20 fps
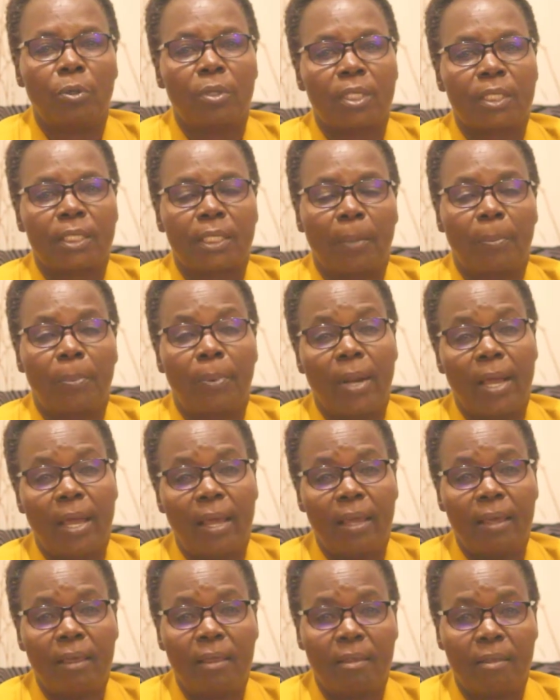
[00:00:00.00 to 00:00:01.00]

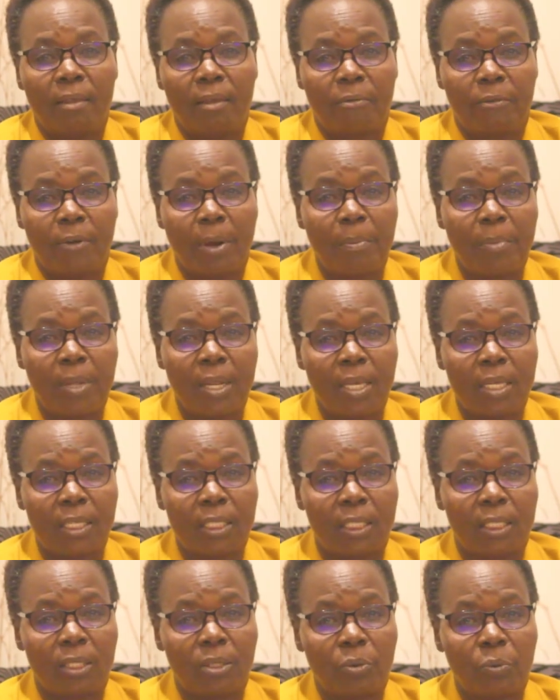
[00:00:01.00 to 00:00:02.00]
supply the
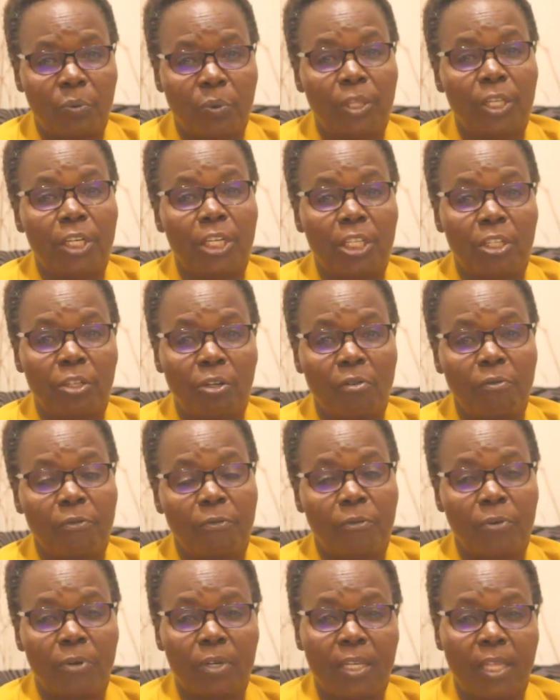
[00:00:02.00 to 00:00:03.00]
families with little
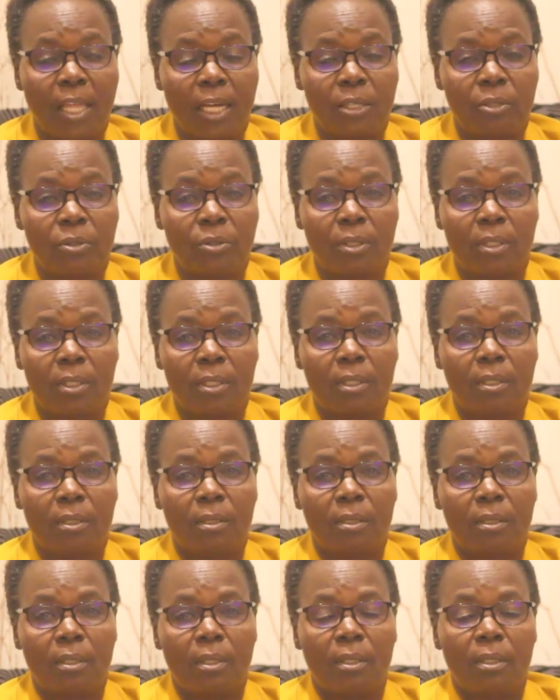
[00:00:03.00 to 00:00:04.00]
food that
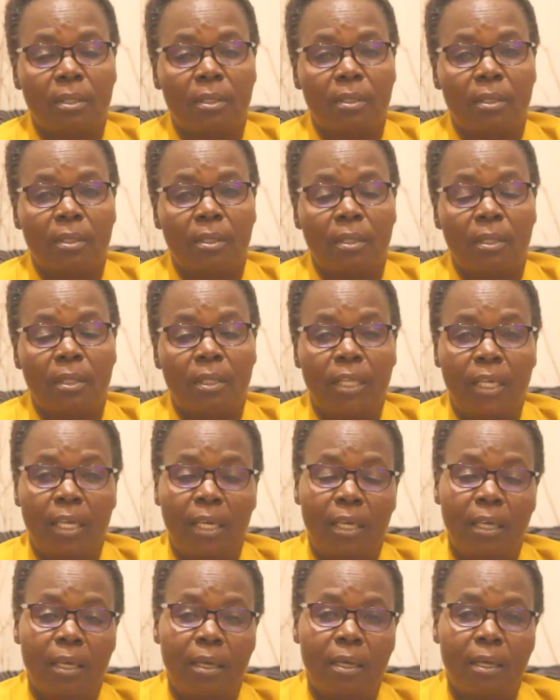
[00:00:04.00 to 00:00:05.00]

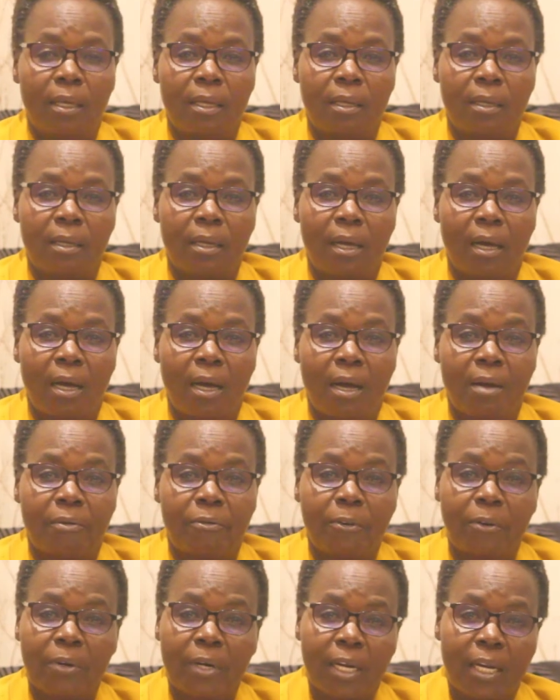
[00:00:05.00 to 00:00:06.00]
they
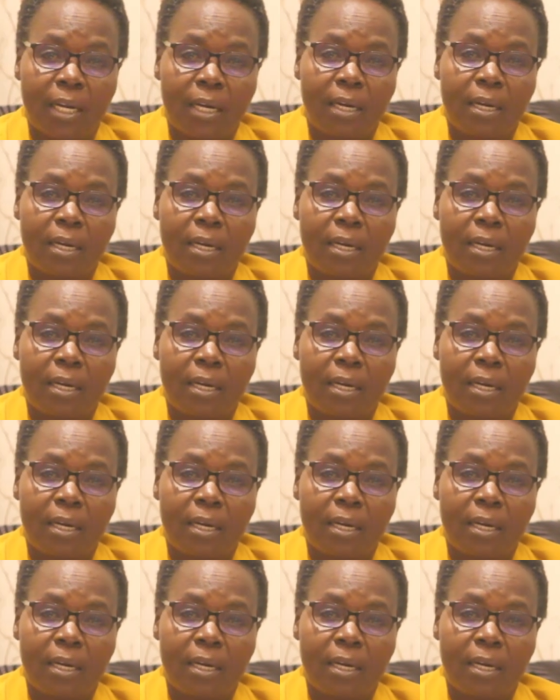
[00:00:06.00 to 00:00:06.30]
afforded.